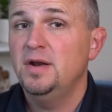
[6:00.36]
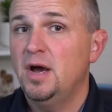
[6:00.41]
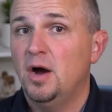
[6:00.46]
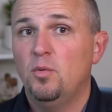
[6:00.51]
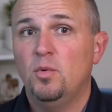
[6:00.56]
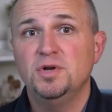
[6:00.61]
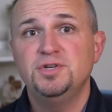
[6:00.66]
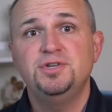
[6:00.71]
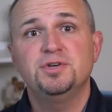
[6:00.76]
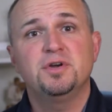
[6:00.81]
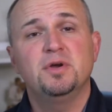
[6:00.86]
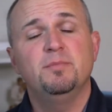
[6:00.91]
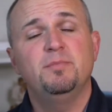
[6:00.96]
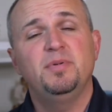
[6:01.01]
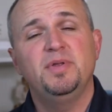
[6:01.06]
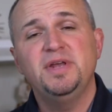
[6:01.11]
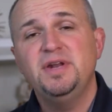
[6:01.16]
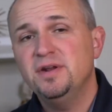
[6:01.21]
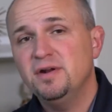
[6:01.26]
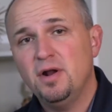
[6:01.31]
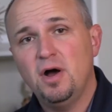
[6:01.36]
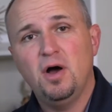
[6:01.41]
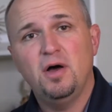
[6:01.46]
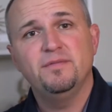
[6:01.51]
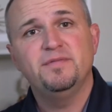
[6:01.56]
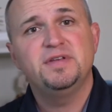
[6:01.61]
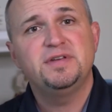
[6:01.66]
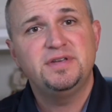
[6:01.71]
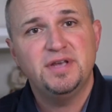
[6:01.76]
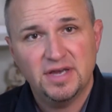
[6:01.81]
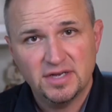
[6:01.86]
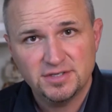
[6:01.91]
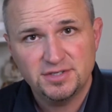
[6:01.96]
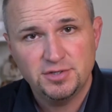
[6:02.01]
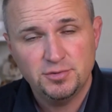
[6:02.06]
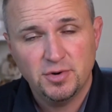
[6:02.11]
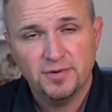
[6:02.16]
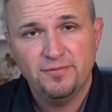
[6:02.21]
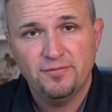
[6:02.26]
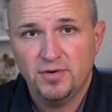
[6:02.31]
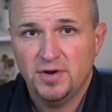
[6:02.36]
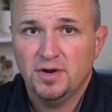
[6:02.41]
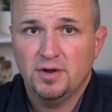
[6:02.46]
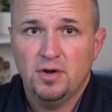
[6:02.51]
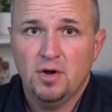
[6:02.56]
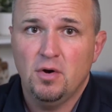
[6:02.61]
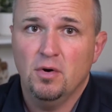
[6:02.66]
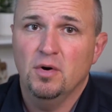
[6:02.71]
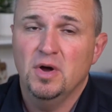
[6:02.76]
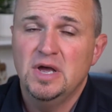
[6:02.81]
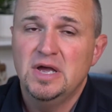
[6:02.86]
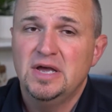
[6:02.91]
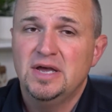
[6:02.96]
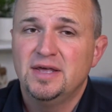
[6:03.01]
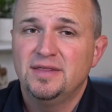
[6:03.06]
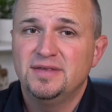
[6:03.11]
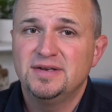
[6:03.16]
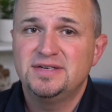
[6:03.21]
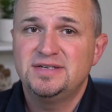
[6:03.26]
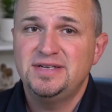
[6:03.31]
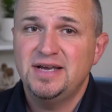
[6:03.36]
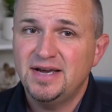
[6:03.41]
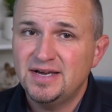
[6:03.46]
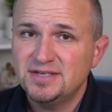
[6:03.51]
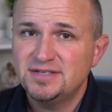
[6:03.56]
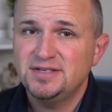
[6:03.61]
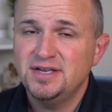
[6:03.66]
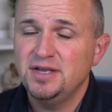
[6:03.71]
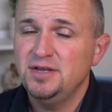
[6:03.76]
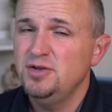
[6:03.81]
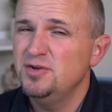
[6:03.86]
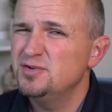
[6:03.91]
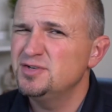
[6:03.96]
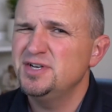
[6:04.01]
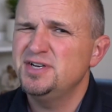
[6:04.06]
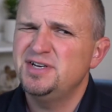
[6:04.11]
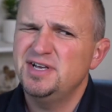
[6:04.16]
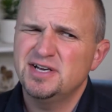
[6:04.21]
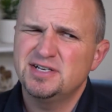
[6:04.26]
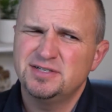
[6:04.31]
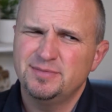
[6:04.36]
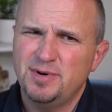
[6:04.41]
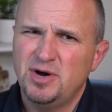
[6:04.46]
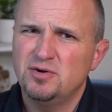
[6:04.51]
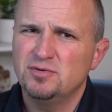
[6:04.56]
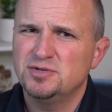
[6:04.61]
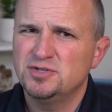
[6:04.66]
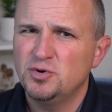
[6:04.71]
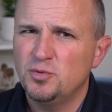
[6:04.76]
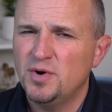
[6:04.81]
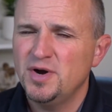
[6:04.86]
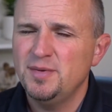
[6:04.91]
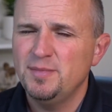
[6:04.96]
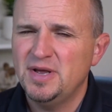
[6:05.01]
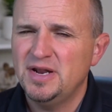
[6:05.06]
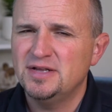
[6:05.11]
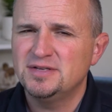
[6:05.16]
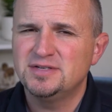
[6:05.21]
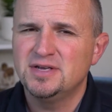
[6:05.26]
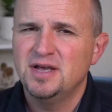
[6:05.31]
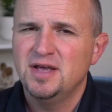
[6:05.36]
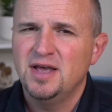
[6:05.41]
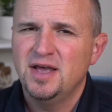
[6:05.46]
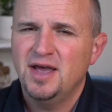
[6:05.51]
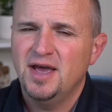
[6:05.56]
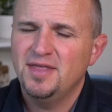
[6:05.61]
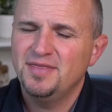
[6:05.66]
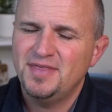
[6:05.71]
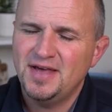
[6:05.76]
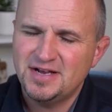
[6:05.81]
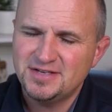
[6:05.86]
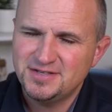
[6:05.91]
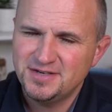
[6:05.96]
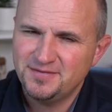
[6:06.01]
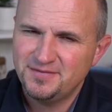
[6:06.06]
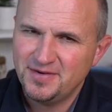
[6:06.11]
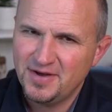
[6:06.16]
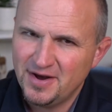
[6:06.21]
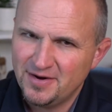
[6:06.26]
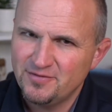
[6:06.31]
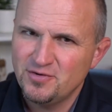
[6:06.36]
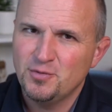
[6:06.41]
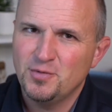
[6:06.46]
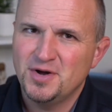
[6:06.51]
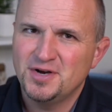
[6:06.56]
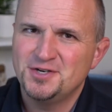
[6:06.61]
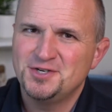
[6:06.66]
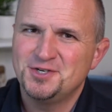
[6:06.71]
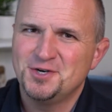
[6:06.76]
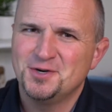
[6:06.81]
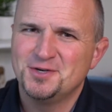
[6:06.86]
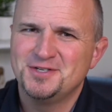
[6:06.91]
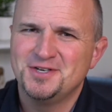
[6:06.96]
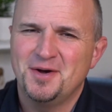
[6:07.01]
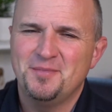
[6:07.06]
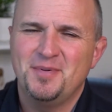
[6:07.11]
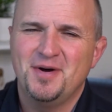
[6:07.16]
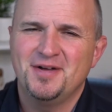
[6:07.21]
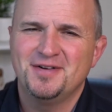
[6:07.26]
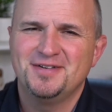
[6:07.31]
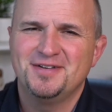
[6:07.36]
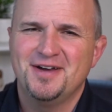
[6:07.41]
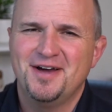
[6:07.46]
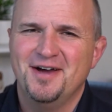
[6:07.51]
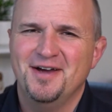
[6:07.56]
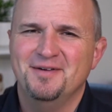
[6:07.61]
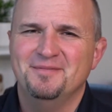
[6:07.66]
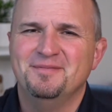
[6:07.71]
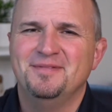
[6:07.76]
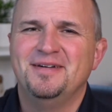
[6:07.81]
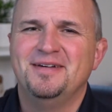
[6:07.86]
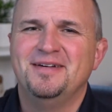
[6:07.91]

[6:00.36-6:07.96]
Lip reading: Now, once you've completed all of the tests, you are free to go. The testing usually takes about 20 minutes, and that's if everyone shows up on time.